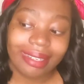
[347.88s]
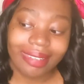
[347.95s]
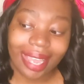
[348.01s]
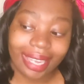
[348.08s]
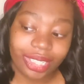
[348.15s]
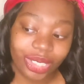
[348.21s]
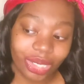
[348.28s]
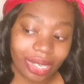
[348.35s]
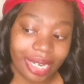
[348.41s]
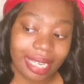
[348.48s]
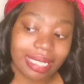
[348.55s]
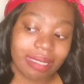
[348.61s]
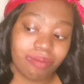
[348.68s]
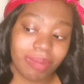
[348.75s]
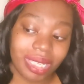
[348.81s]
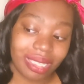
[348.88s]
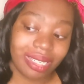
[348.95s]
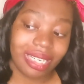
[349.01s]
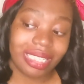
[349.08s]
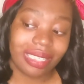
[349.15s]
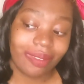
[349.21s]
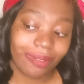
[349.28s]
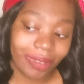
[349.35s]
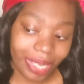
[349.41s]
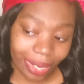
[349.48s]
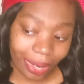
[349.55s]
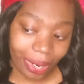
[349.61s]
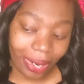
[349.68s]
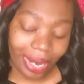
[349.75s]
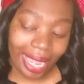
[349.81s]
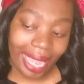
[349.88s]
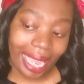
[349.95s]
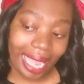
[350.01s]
Nigeria's business sphere